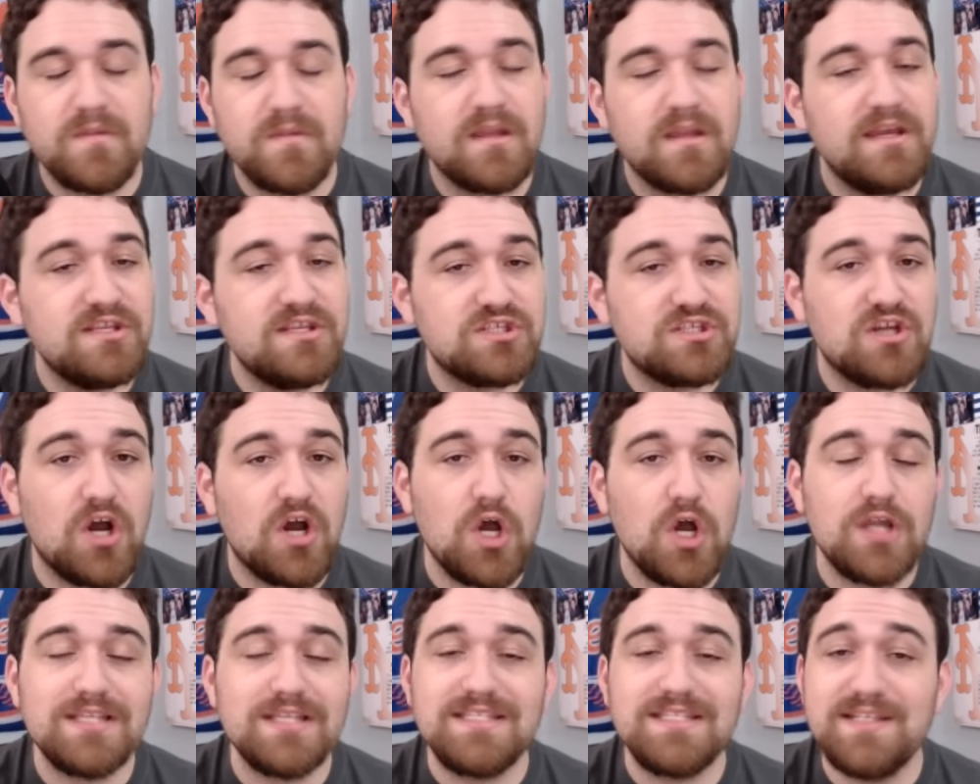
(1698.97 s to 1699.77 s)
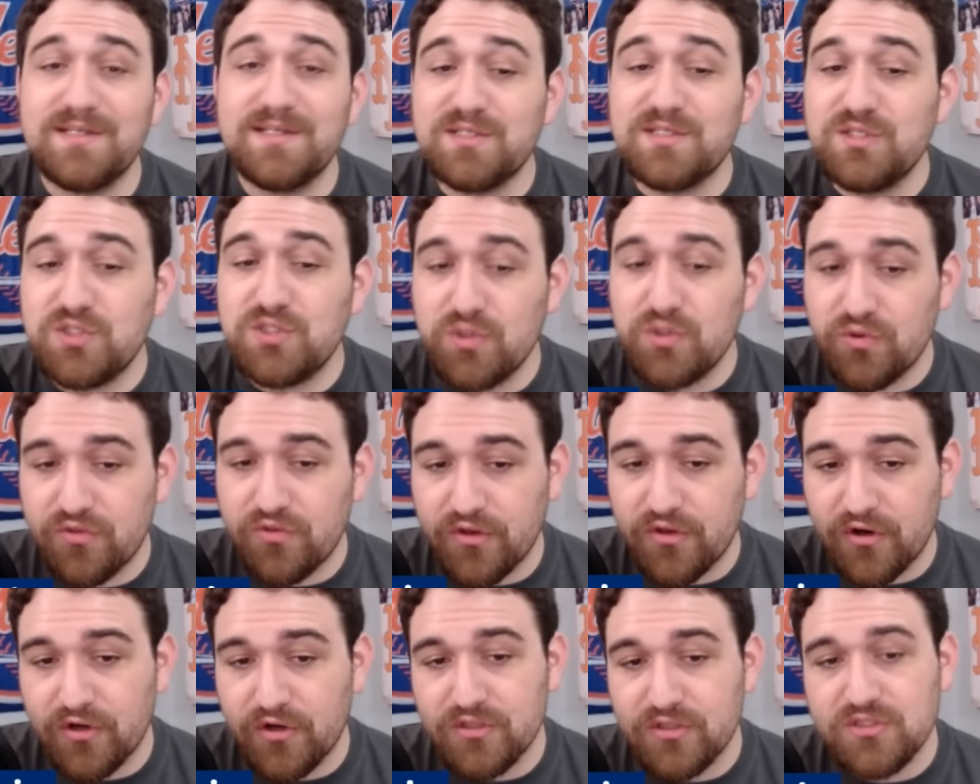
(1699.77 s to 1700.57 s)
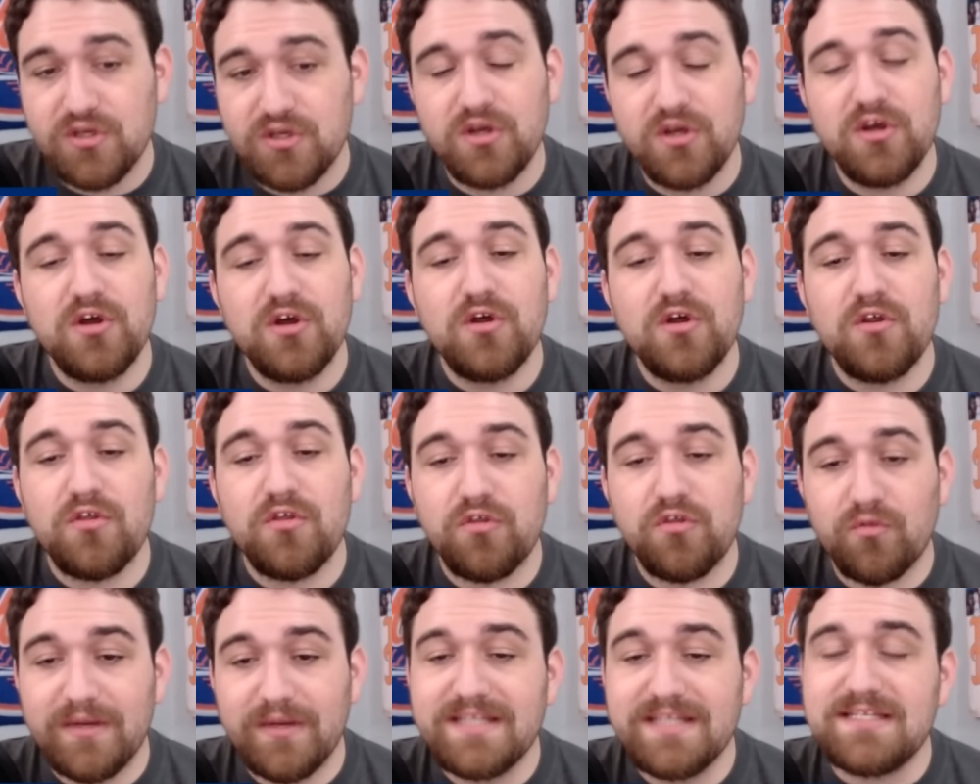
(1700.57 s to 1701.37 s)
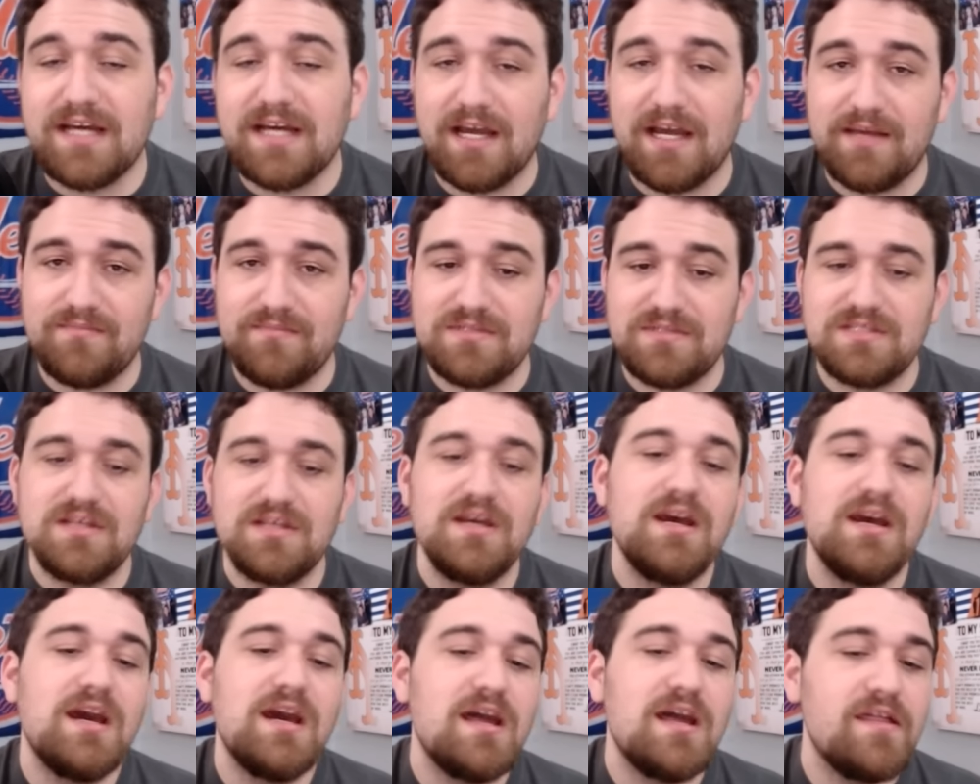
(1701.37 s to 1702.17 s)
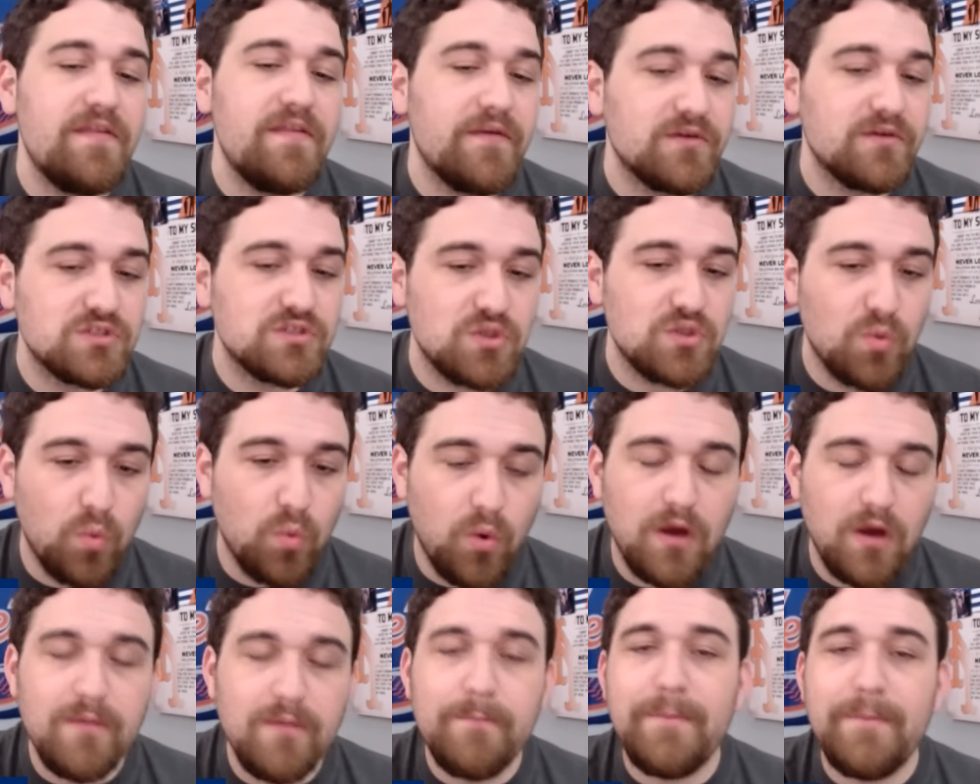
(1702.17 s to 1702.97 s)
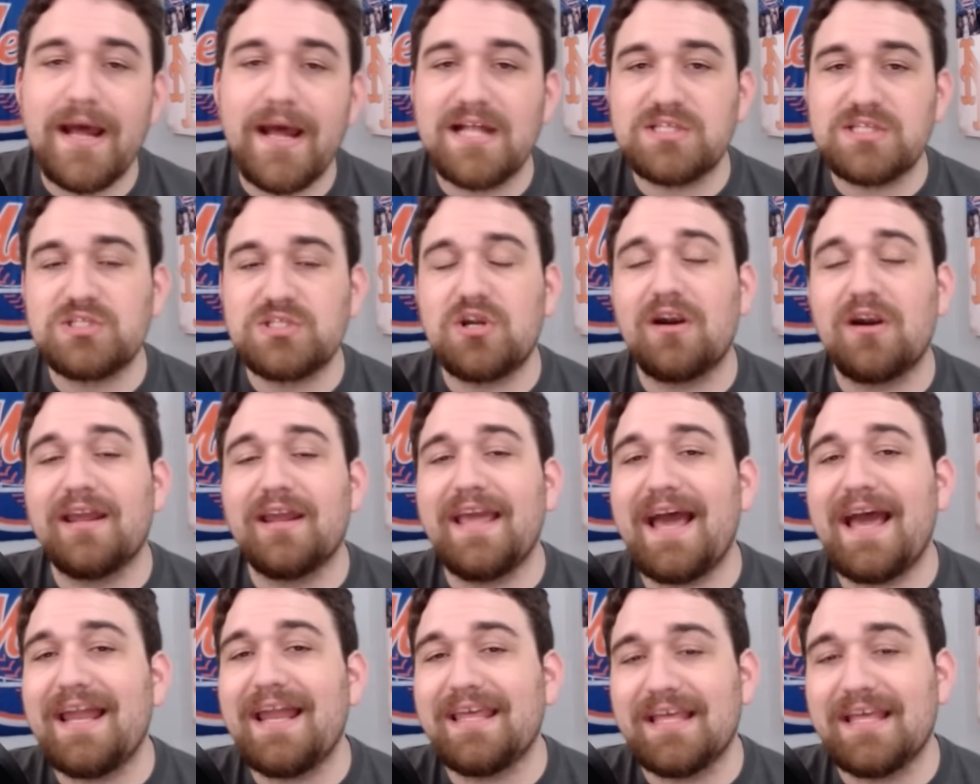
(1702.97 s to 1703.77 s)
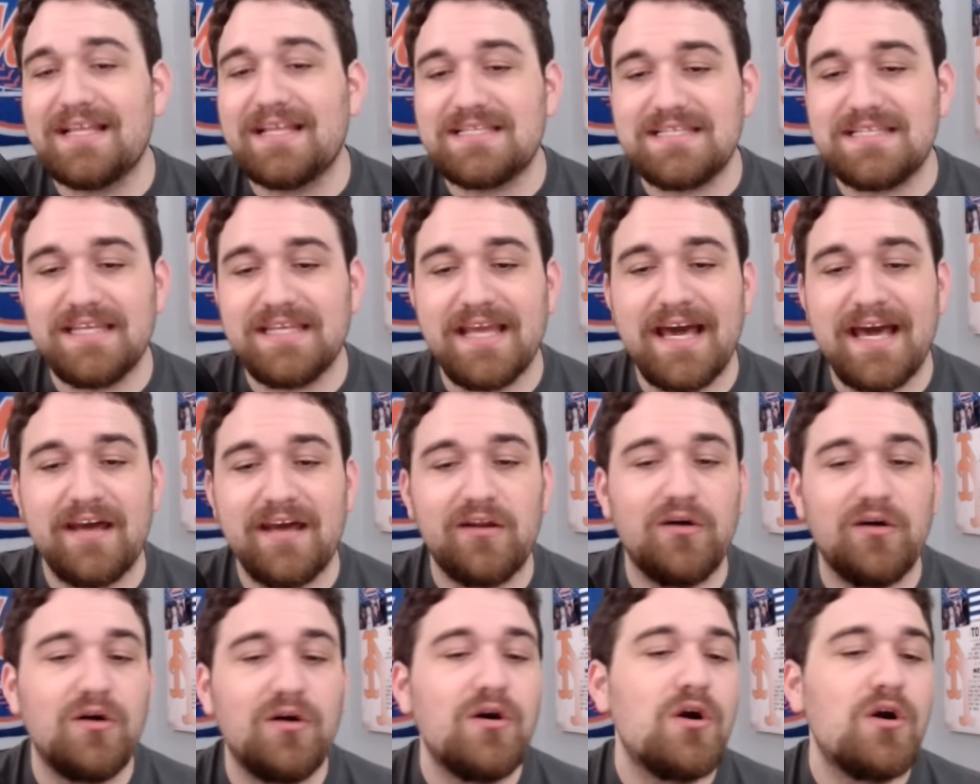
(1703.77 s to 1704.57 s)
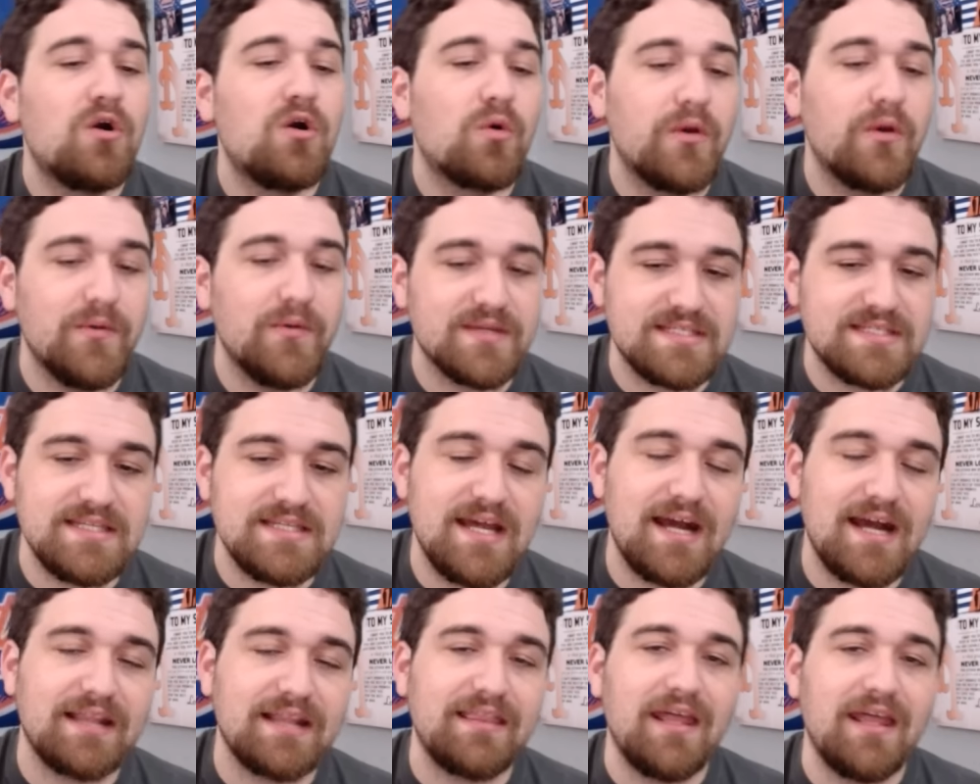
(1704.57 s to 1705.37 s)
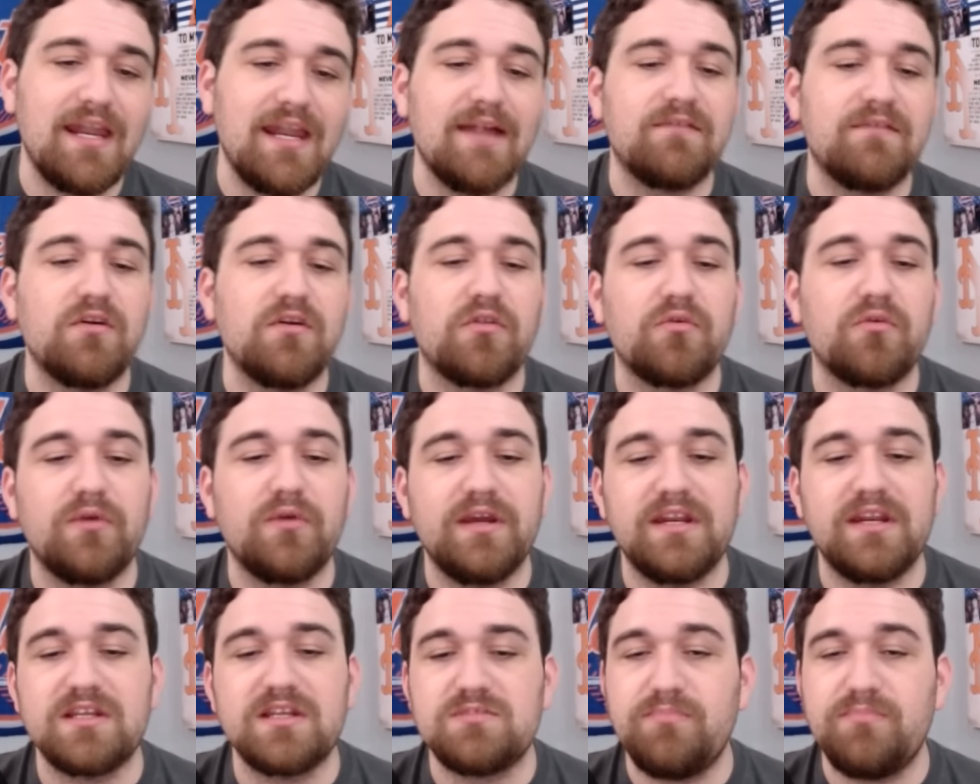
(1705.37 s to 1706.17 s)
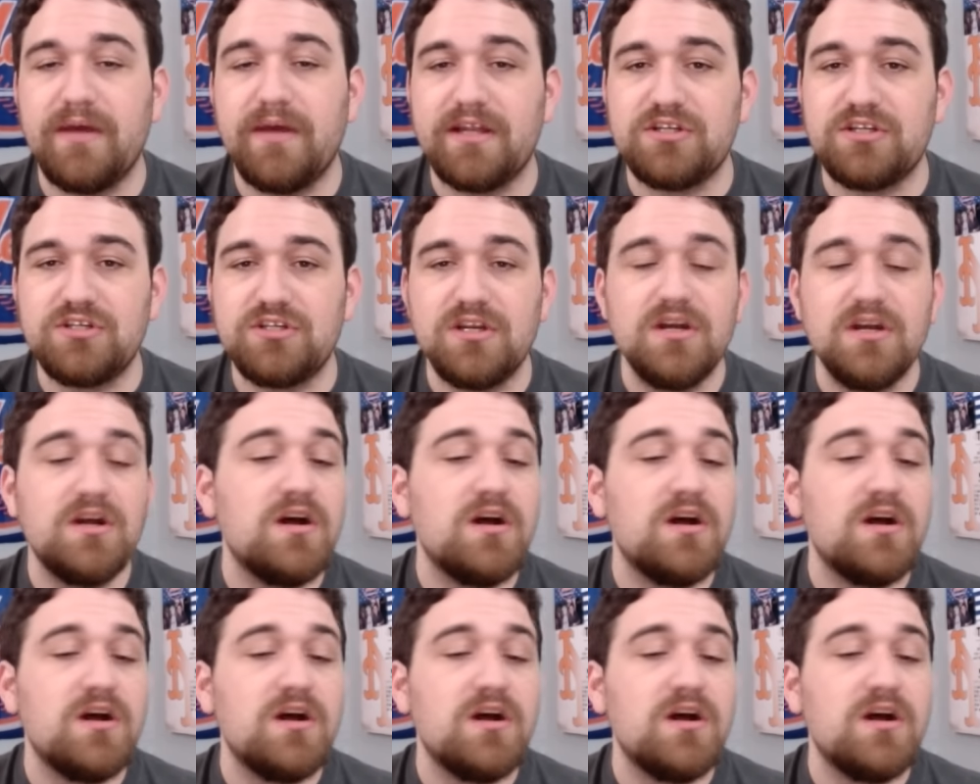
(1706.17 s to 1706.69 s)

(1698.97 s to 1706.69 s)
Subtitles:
He's gone 6 2/3 3 times, and then there was the one bad start he had against Seattle where he was knocked out after 3 innings pitched.